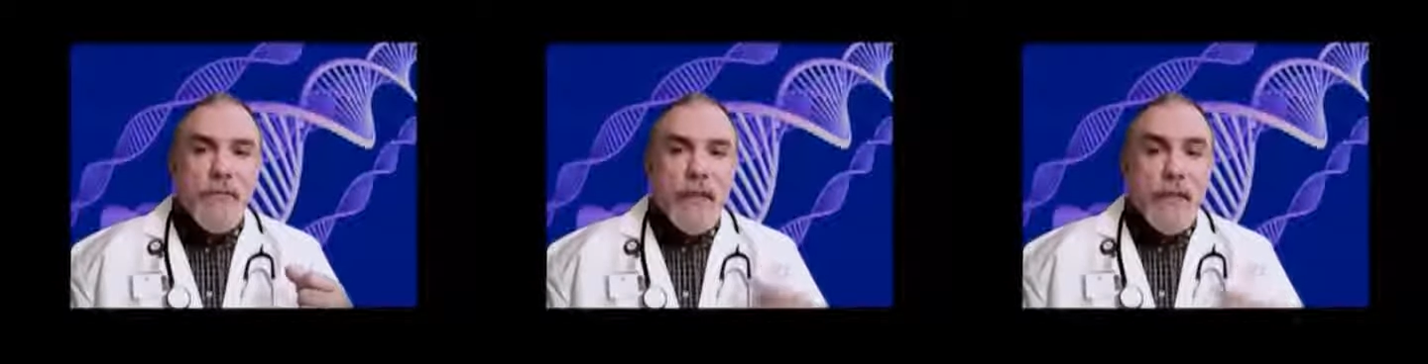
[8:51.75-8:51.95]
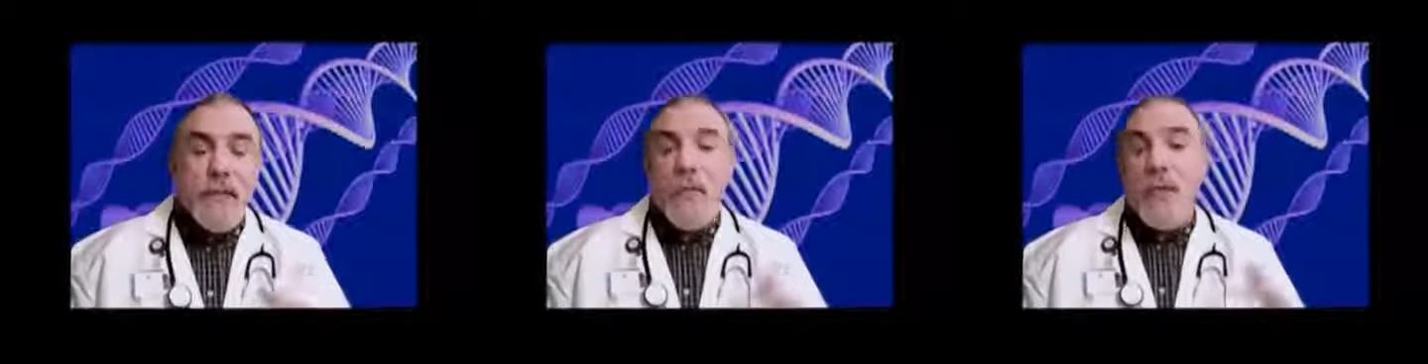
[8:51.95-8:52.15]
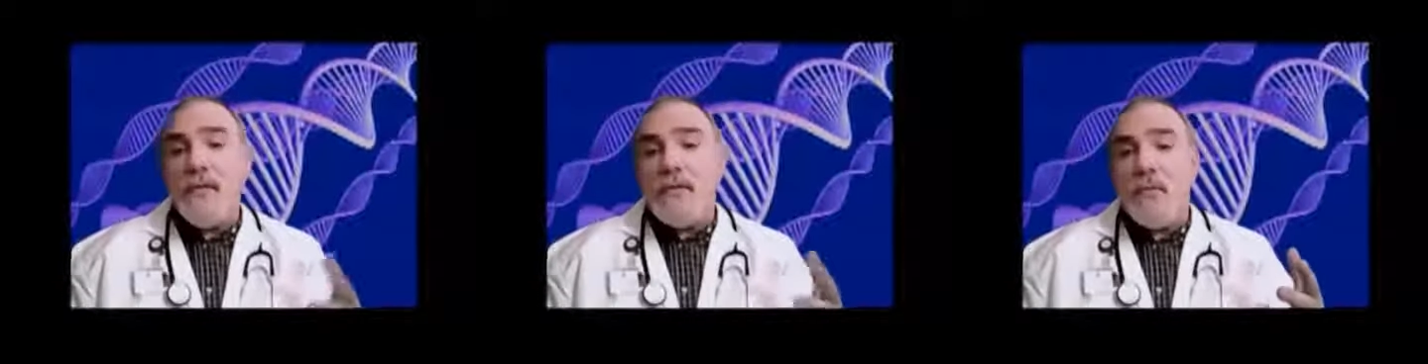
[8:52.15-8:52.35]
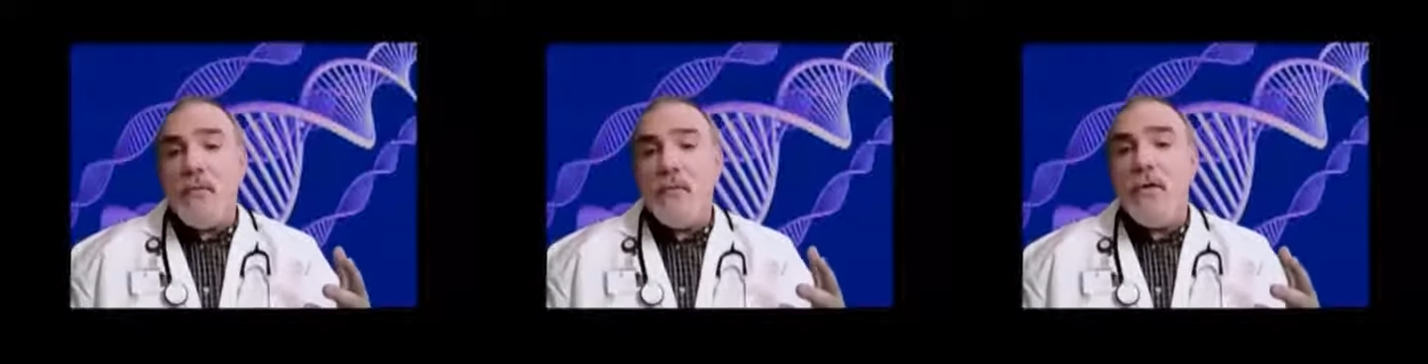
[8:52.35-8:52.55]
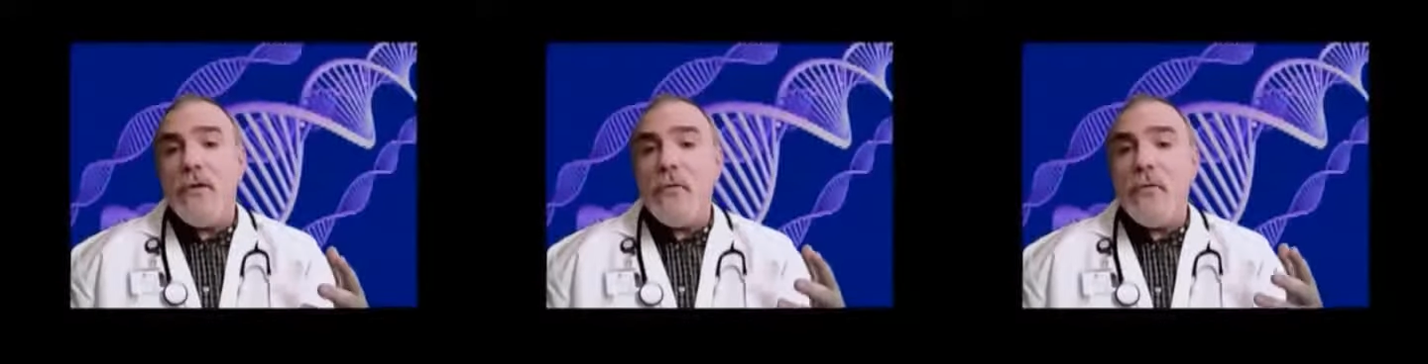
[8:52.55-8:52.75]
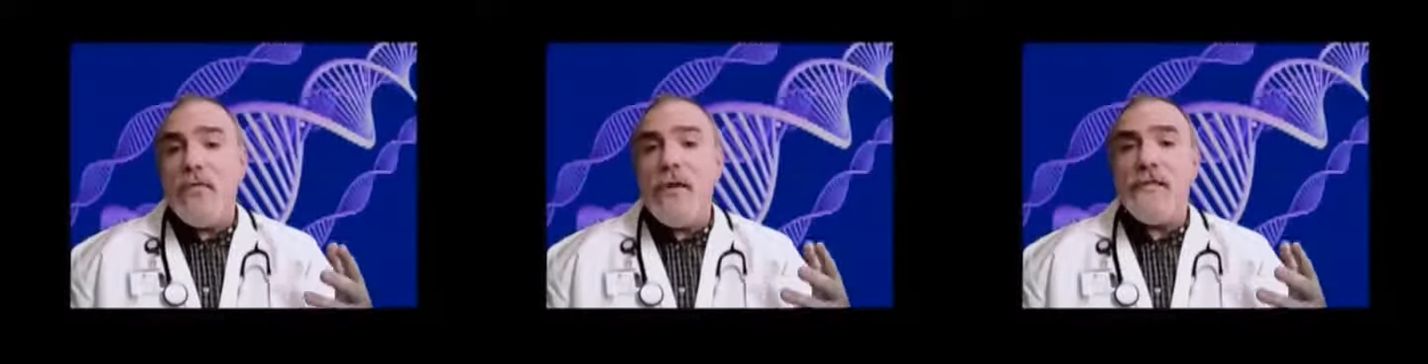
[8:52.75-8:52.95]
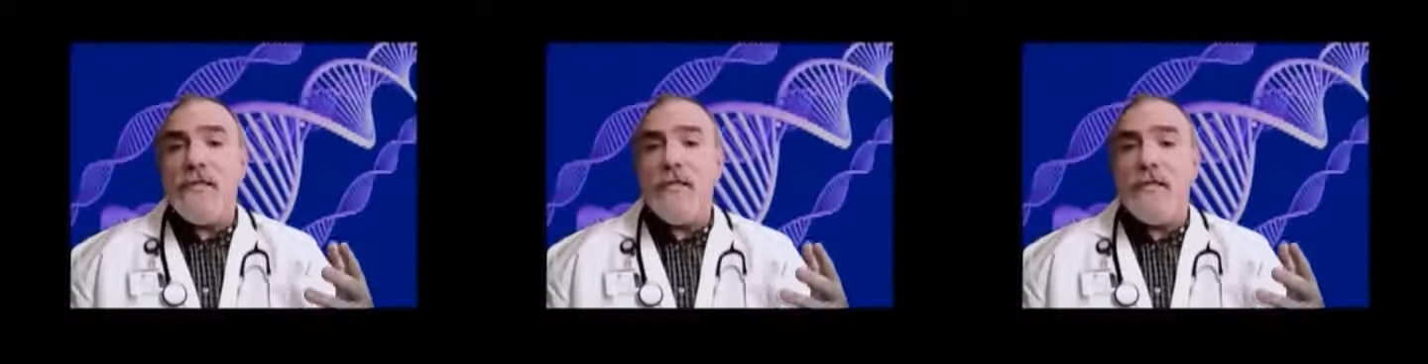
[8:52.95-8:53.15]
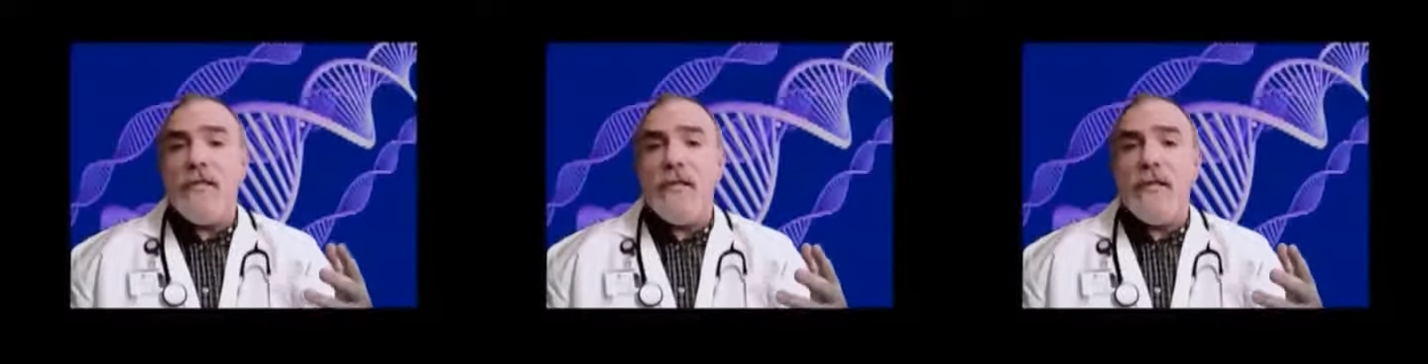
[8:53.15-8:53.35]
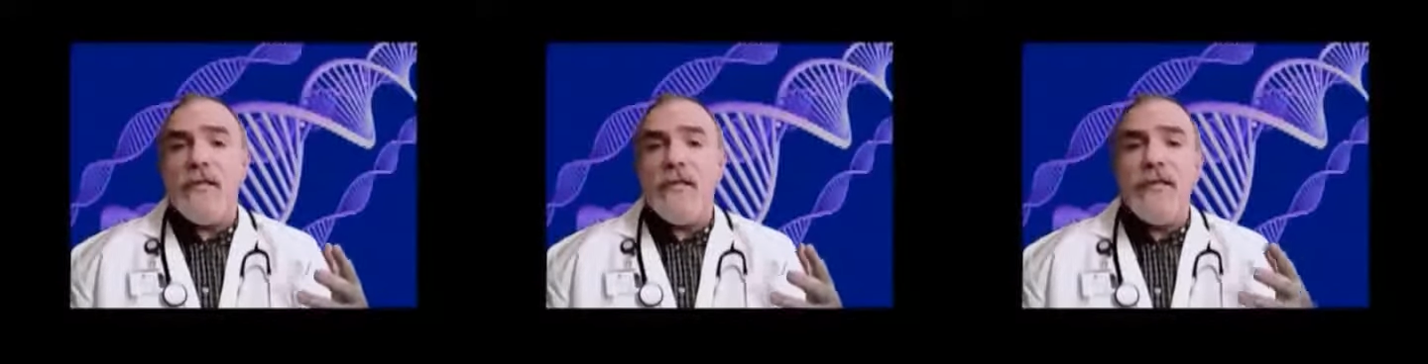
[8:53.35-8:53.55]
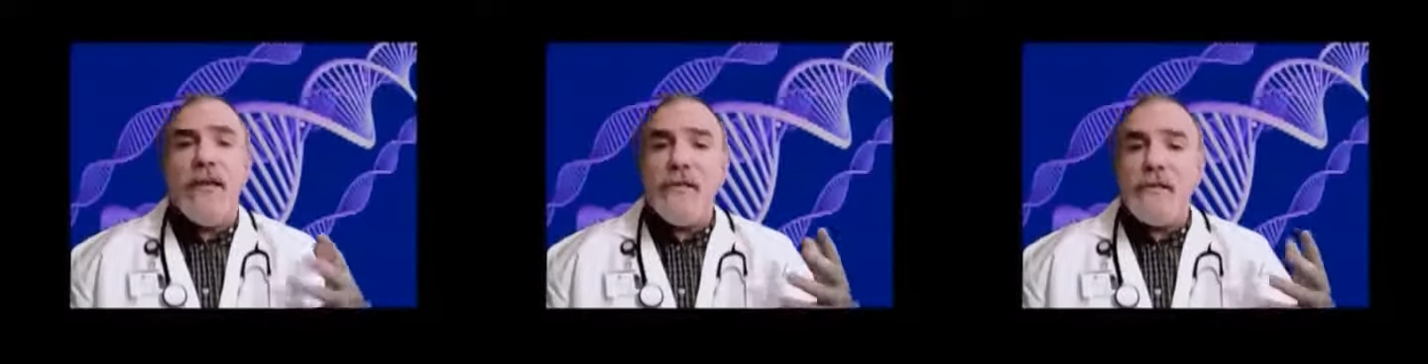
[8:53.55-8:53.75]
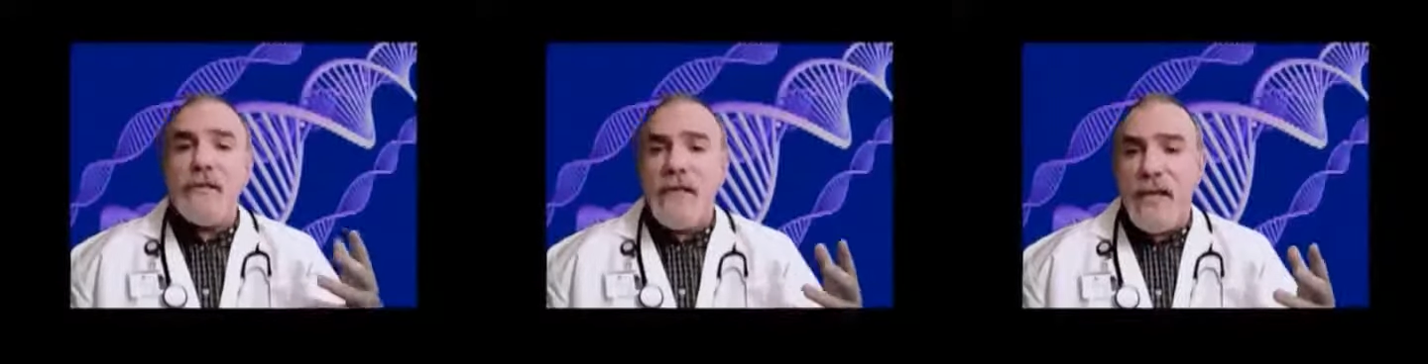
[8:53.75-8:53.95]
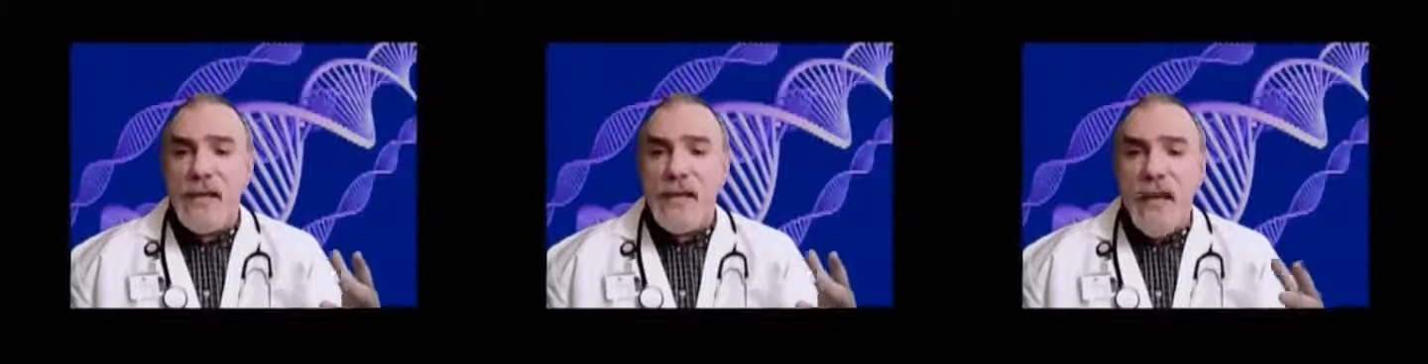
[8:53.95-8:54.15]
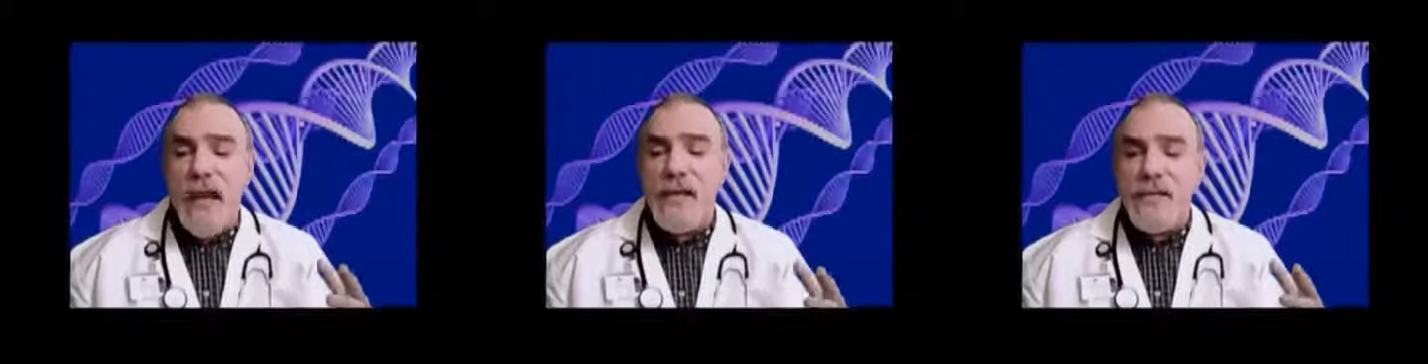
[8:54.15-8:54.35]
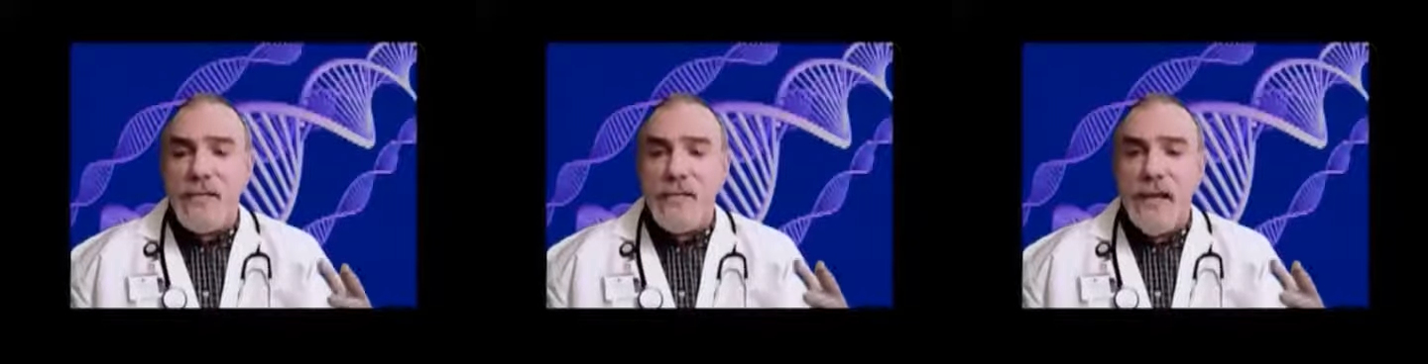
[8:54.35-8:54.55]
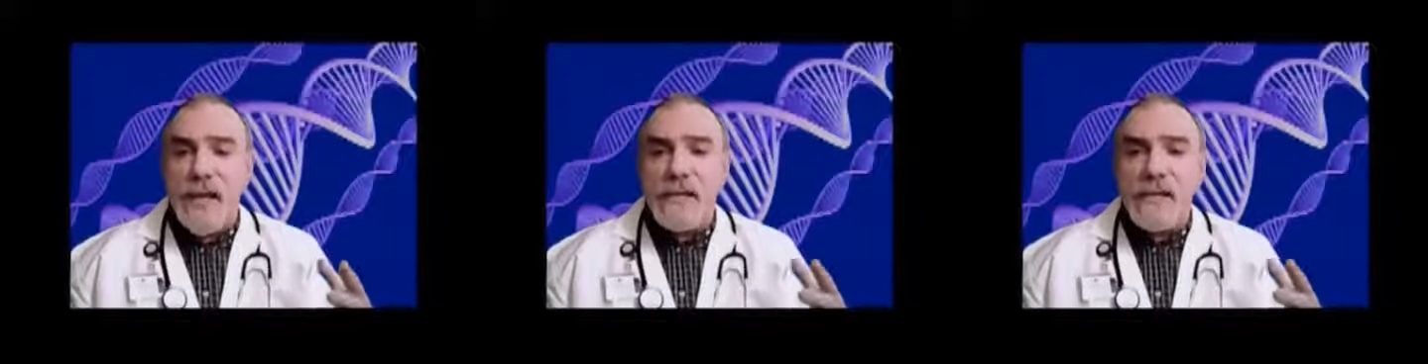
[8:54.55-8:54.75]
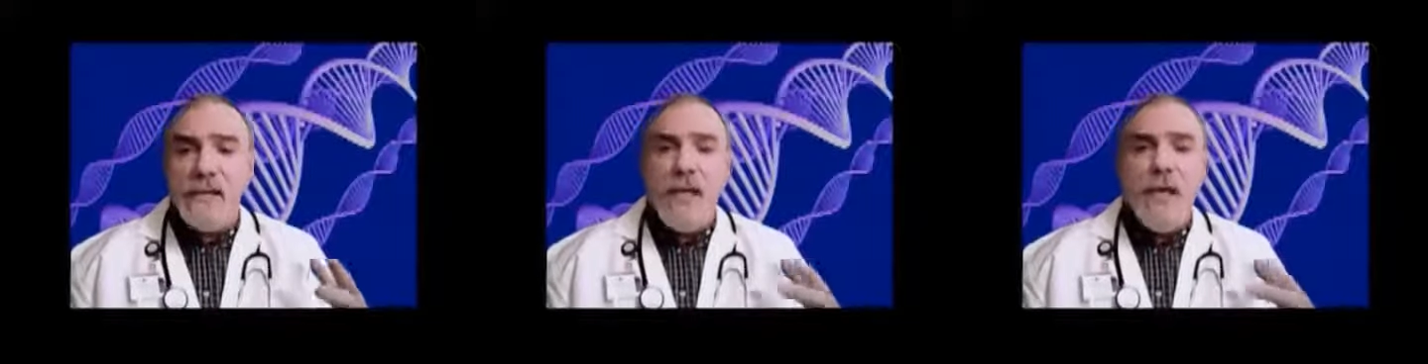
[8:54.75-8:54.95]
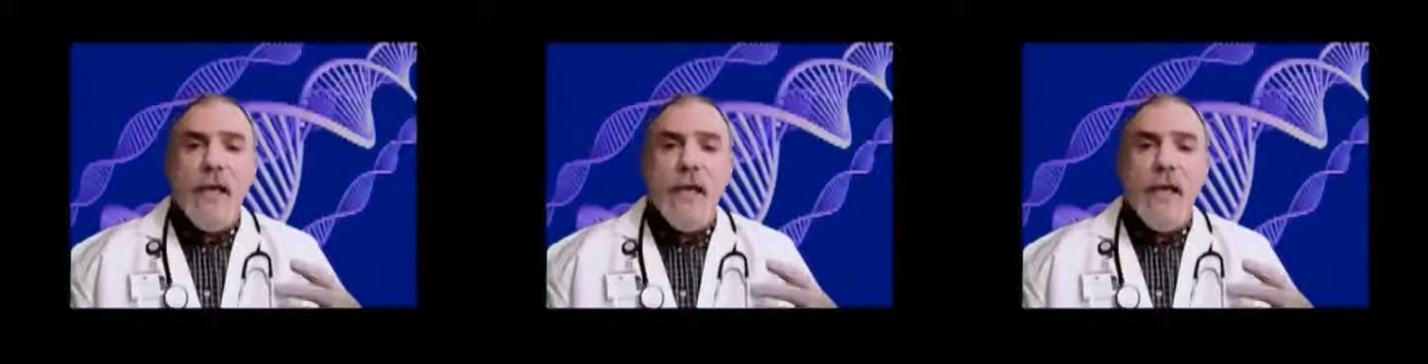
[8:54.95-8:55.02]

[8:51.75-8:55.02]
In the Western world, we're faced with such devastatingly high stress,